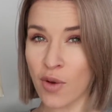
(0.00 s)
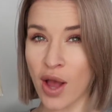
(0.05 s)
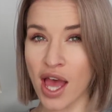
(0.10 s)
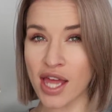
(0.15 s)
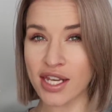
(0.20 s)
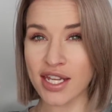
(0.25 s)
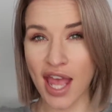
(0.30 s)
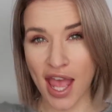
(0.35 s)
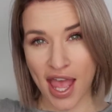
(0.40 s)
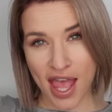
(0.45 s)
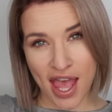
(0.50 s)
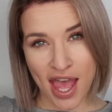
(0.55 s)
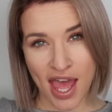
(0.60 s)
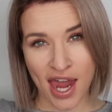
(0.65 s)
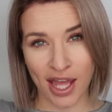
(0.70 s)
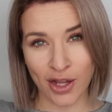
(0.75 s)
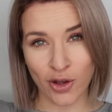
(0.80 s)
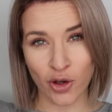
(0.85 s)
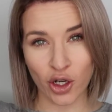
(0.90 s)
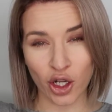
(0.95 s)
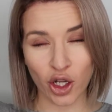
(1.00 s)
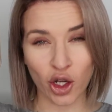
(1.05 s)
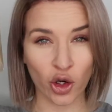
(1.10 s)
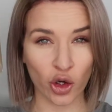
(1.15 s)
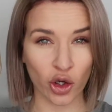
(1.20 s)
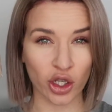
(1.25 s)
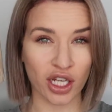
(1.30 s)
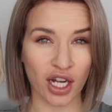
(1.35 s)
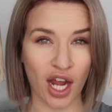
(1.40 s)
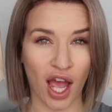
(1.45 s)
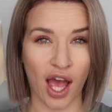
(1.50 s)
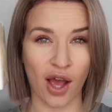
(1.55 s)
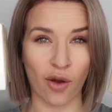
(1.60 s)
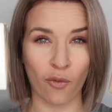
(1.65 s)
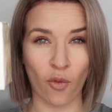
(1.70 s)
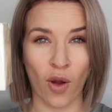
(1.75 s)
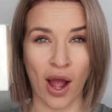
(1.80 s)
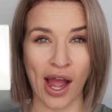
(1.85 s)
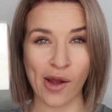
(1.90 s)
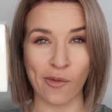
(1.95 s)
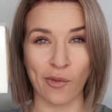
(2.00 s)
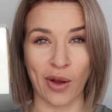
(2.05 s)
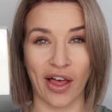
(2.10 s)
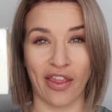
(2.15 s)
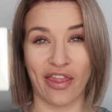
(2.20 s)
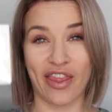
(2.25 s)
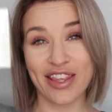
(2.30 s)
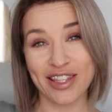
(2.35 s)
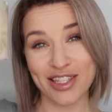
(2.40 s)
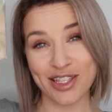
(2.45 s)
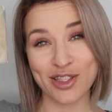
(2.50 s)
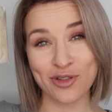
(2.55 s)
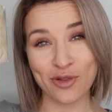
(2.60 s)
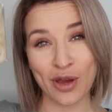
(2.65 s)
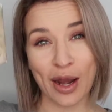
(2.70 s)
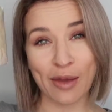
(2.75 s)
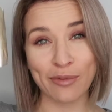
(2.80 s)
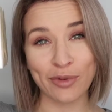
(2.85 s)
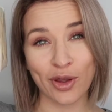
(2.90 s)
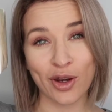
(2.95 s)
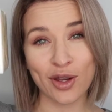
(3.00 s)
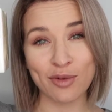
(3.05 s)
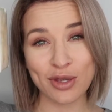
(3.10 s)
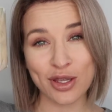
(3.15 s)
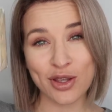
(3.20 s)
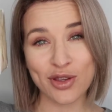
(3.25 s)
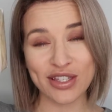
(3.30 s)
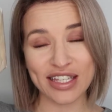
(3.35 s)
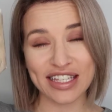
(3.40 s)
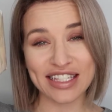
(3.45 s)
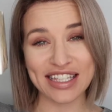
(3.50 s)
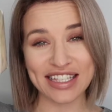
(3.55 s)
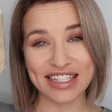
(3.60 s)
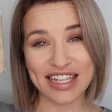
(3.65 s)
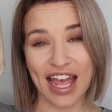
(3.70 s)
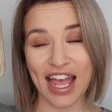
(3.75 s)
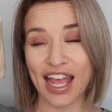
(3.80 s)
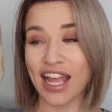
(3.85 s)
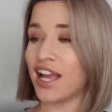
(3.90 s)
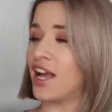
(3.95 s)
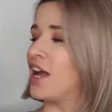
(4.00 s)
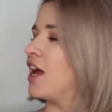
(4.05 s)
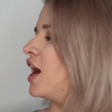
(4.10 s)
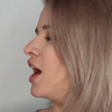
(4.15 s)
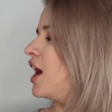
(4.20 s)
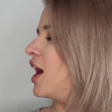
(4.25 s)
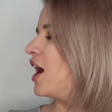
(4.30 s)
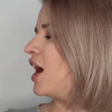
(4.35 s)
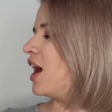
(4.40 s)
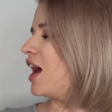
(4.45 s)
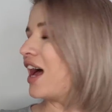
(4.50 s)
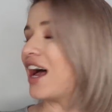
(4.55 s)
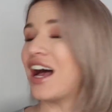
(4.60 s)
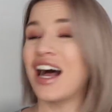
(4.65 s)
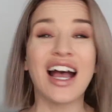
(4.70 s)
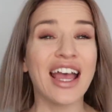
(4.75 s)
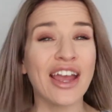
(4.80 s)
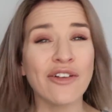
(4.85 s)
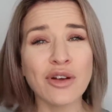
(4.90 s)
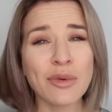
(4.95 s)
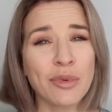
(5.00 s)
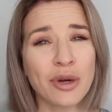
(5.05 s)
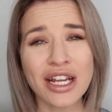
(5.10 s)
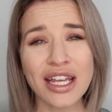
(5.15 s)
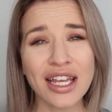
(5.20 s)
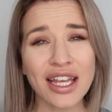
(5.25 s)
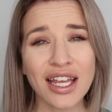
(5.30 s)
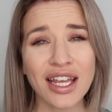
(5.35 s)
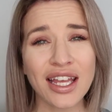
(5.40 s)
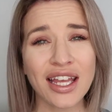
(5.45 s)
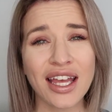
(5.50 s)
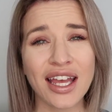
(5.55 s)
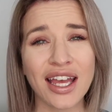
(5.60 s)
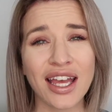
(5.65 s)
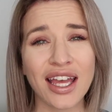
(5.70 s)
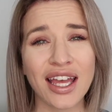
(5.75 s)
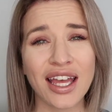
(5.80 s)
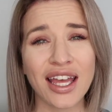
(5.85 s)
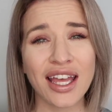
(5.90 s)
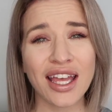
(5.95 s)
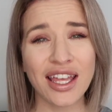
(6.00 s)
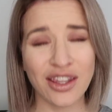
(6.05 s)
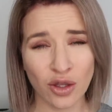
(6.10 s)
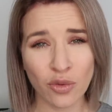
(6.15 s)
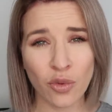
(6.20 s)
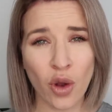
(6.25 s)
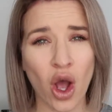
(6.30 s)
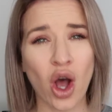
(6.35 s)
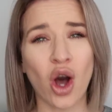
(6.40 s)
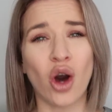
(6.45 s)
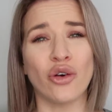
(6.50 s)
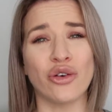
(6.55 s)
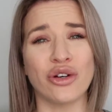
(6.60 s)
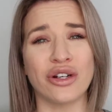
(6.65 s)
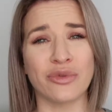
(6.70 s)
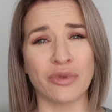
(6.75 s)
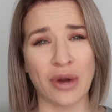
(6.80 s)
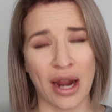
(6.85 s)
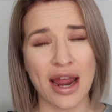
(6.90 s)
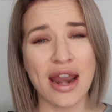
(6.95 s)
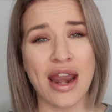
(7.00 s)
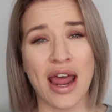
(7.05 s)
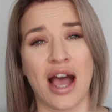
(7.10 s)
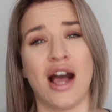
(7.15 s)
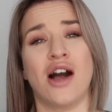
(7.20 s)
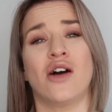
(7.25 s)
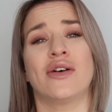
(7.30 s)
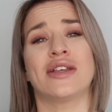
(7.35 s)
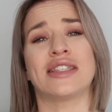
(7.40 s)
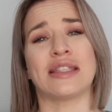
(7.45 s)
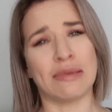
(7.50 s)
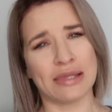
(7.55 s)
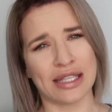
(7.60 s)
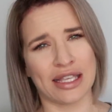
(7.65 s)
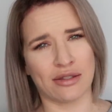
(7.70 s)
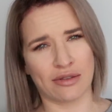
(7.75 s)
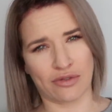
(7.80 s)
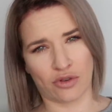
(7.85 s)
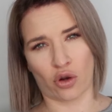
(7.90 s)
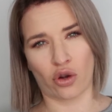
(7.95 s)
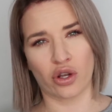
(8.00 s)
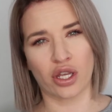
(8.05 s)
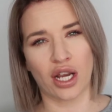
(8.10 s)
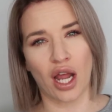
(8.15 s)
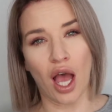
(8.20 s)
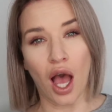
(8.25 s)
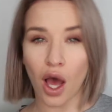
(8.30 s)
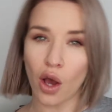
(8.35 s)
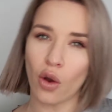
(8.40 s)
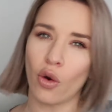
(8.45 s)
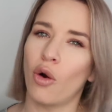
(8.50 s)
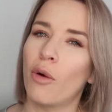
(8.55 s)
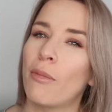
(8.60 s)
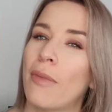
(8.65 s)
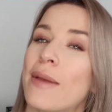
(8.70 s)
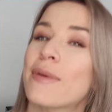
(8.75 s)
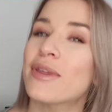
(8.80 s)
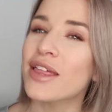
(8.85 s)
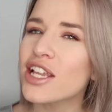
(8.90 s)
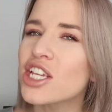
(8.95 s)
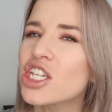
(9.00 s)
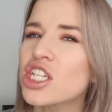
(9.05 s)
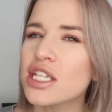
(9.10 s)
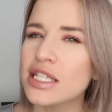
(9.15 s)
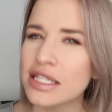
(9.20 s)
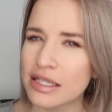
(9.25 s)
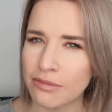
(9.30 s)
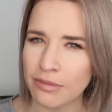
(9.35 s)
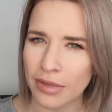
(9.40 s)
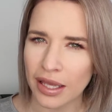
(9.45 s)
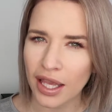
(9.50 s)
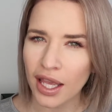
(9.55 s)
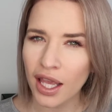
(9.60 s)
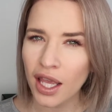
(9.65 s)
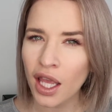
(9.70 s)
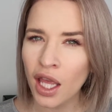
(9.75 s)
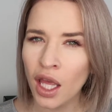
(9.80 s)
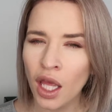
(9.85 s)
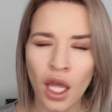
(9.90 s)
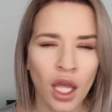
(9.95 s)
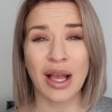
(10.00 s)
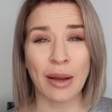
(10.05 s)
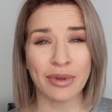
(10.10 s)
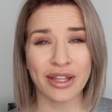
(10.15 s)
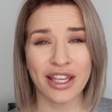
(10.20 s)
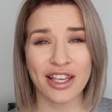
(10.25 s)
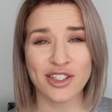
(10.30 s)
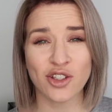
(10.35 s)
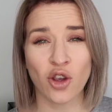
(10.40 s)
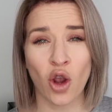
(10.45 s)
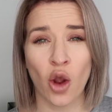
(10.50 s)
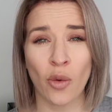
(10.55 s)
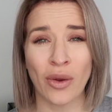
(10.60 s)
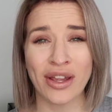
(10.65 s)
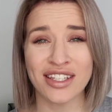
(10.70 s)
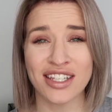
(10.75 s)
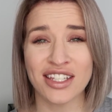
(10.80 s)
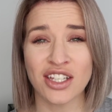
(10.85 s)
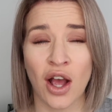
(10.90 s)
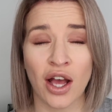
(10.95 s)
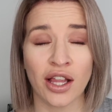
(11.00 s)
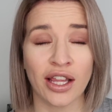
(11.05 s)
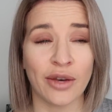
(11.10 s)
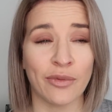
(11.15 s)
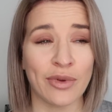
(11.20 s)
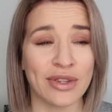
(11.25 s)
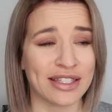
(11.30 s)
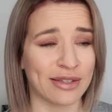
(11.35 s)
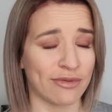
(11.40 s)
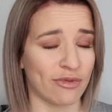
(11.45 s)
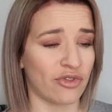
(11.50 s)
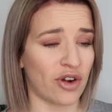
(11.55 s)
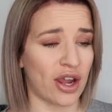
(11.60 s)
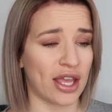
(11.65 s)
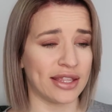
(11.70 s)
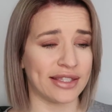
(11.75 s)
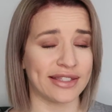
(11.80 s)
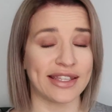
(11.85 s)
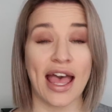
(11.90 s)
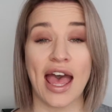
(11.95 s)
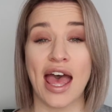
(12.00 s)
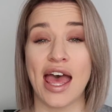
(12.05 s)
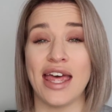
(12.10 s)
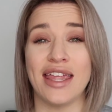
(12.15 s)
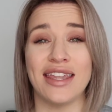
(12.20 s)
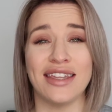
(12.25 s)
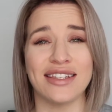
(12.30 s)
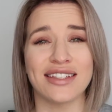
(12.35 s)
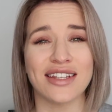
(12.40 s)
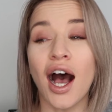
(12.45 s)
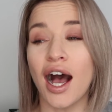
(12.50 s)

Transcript: one and I got a coconut white one. This is the one I'm going to be using today. Everybody in the world right now is obsessed with coconut, or maybe that's just me. A couple of years ago I went to Thailand with some friends, and